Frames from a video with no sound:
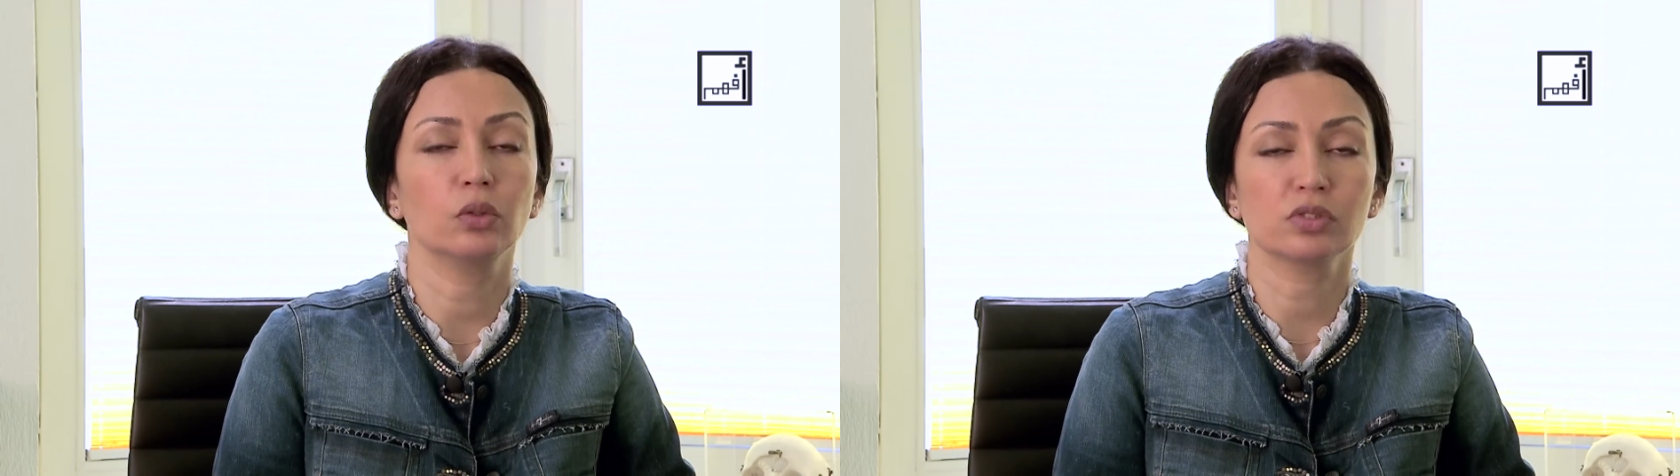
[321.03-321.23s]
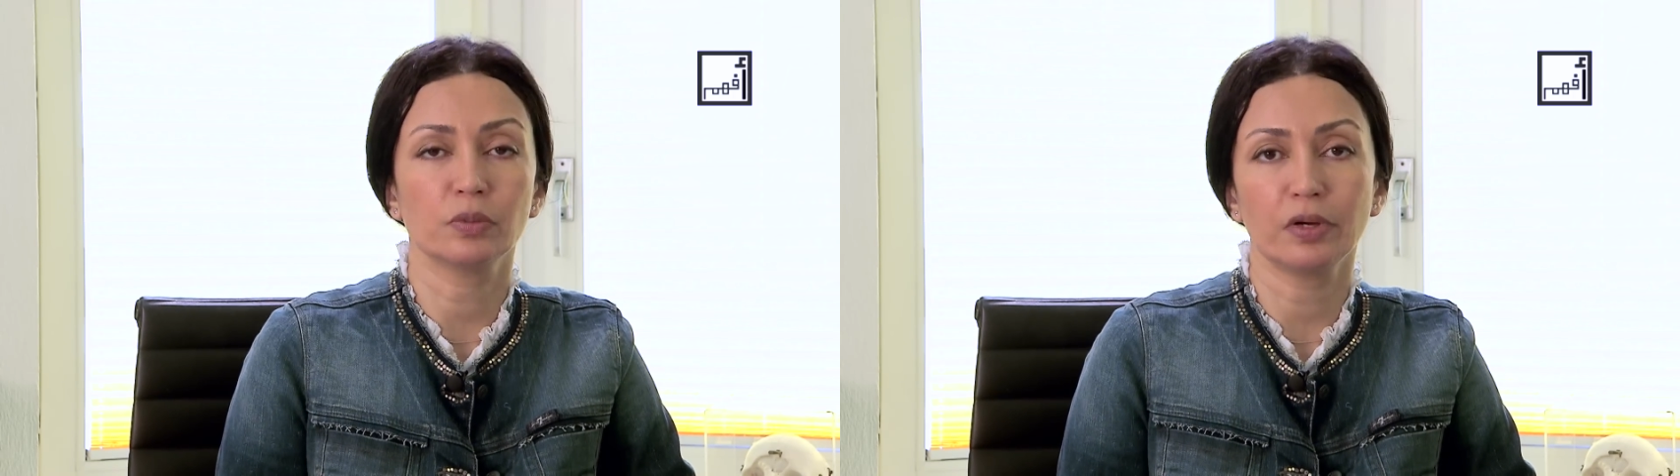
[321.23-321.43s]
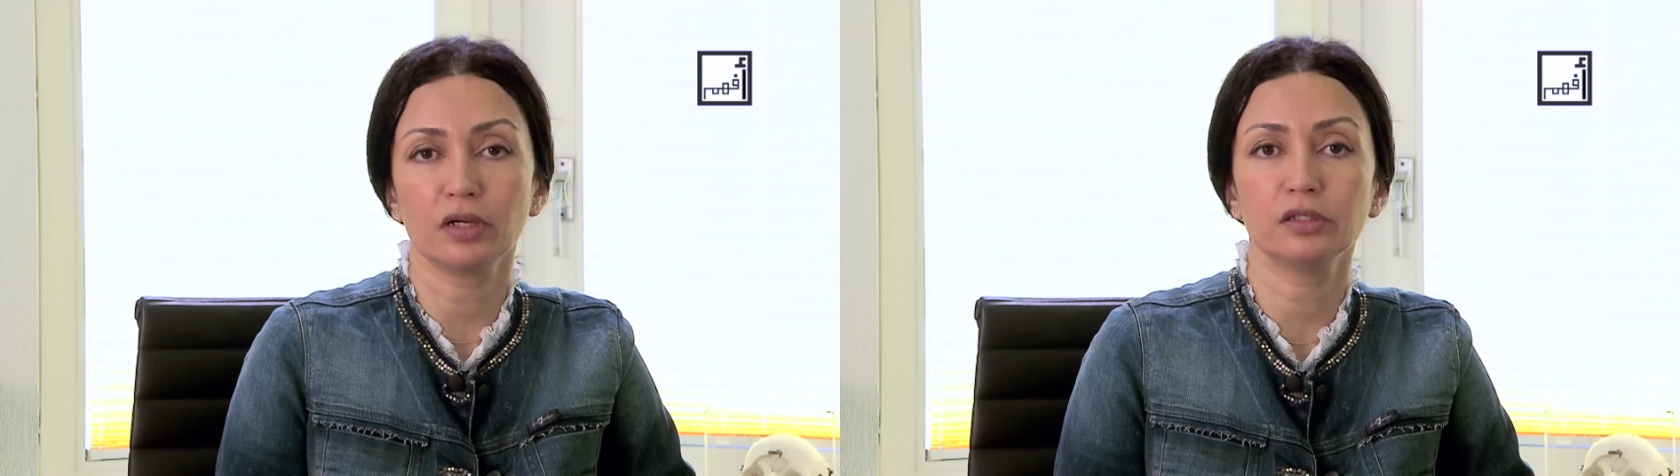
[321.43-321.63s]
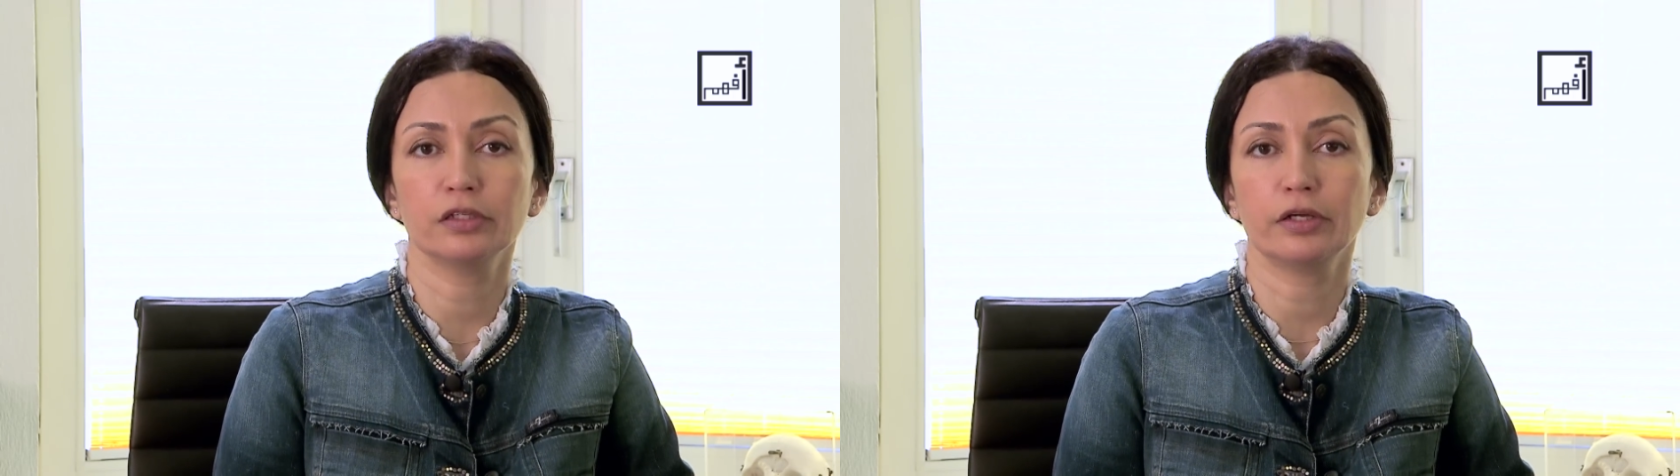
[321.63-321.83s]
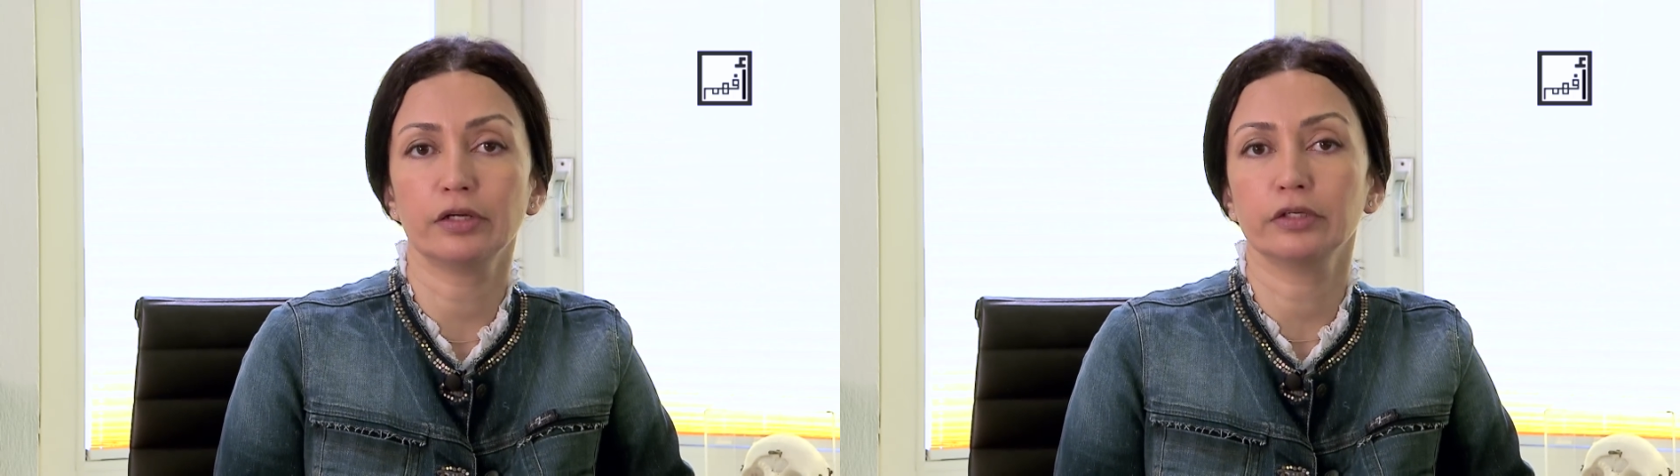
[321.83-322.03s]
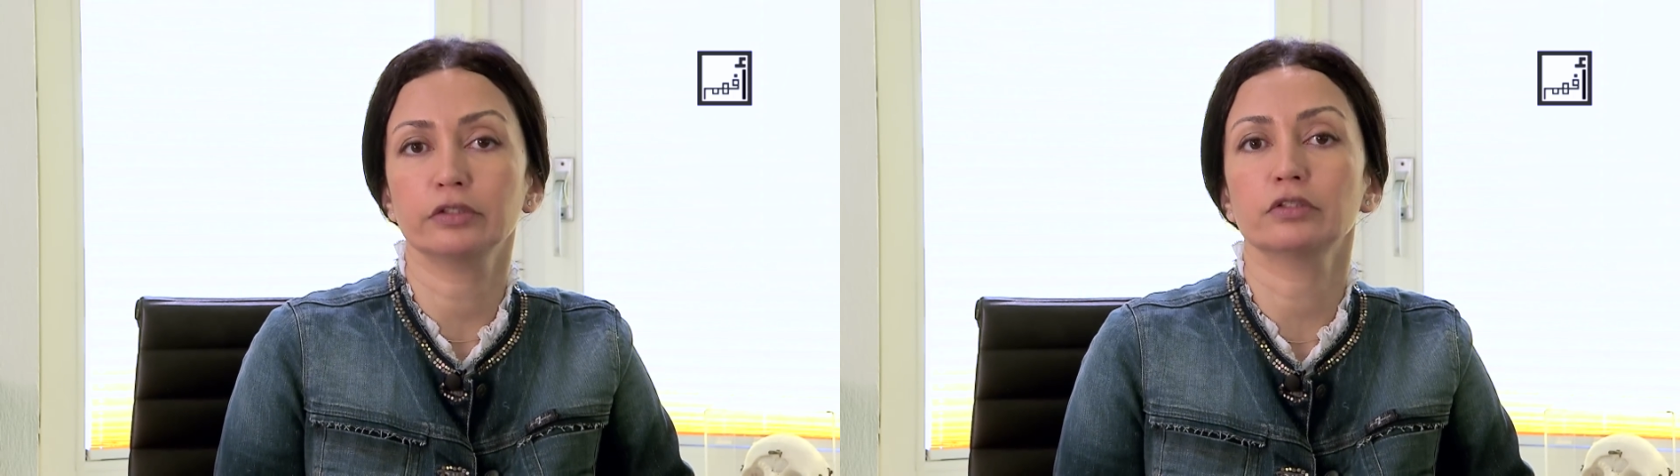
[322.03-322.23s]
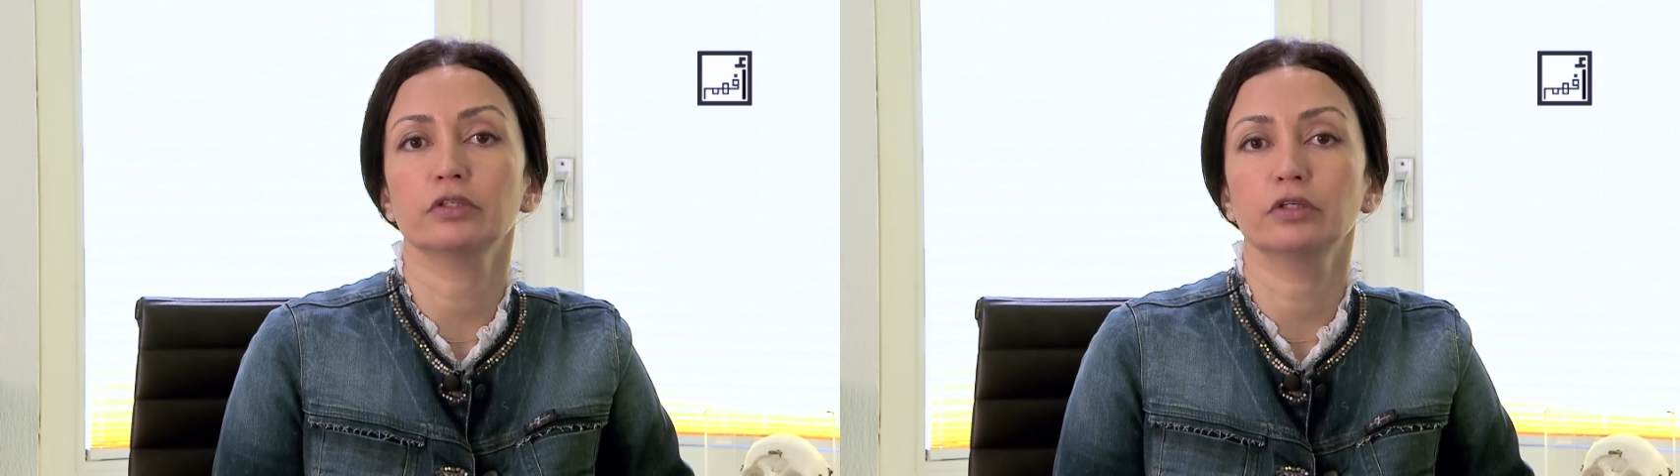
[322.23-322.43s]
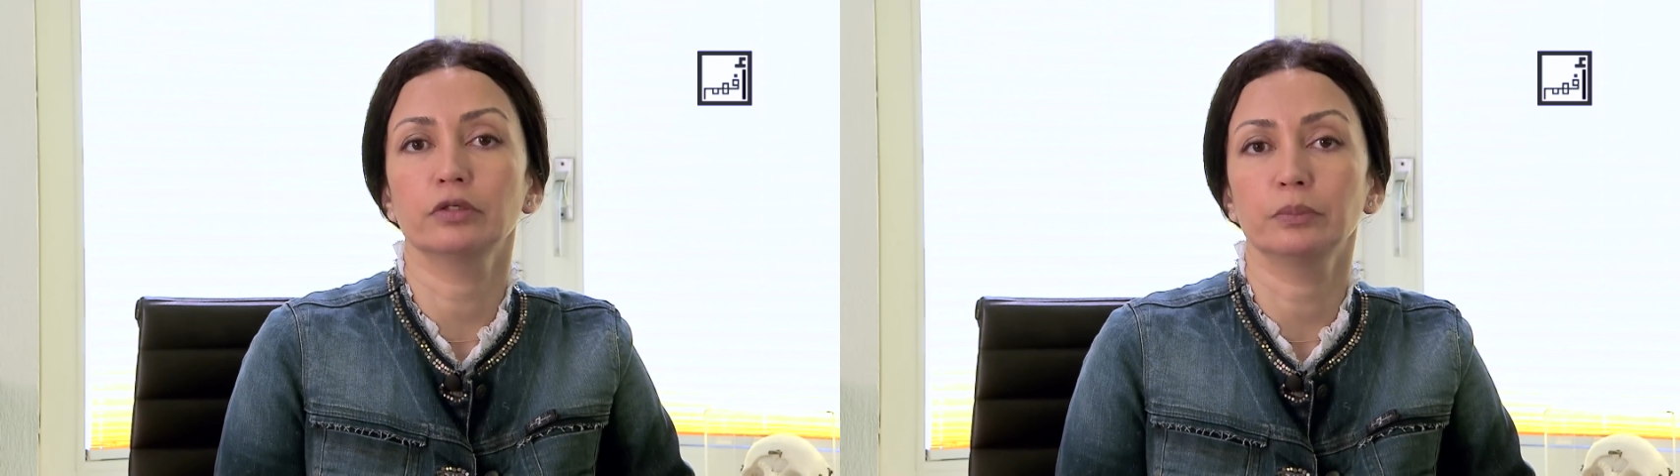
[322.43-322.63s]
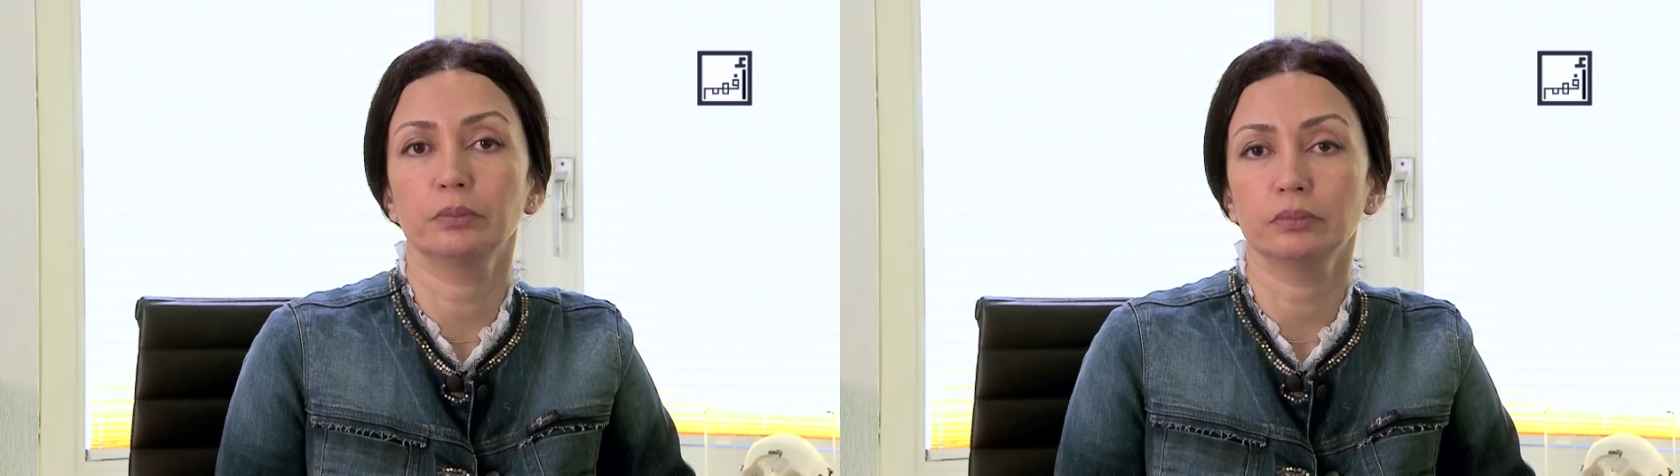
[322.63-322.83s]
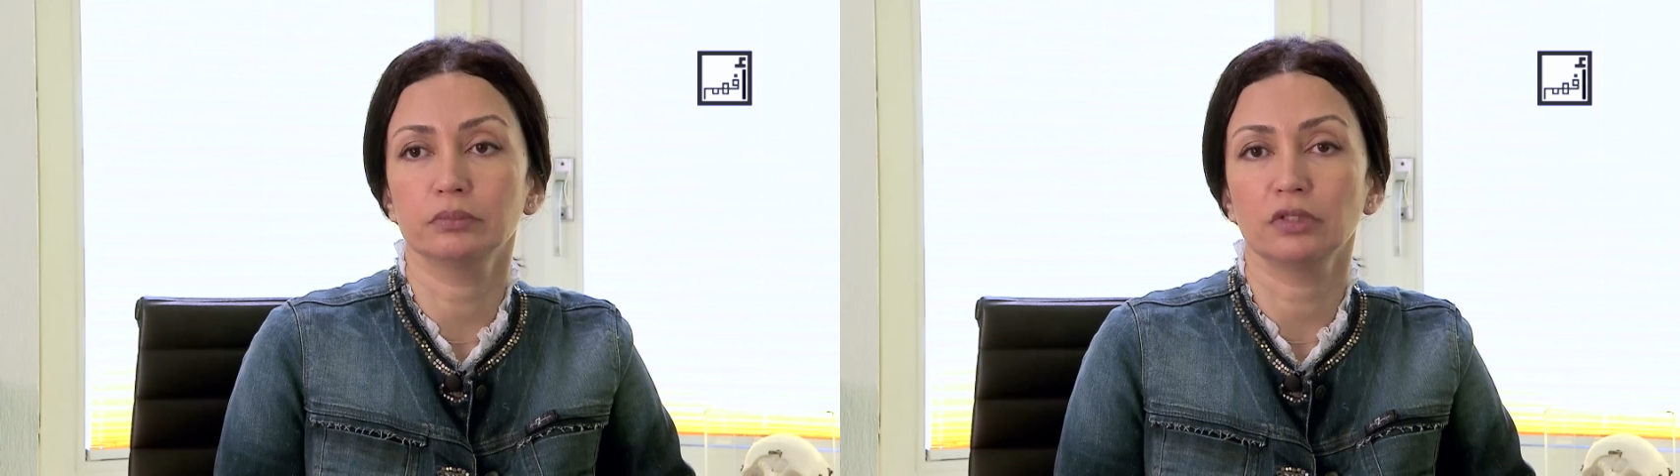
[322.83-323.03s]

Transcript: If the problem persists or starts